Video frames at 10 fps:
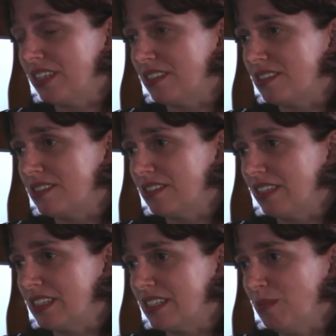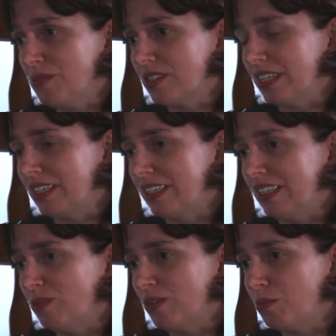It's it seems like
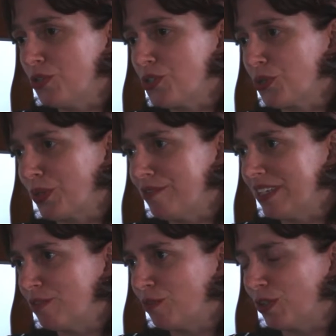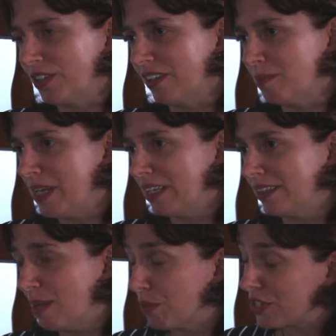it would push your grief down further and make
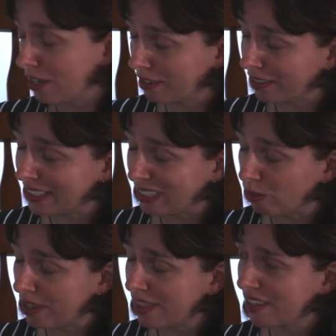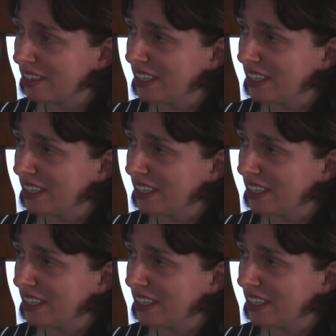it that much harder to deal with.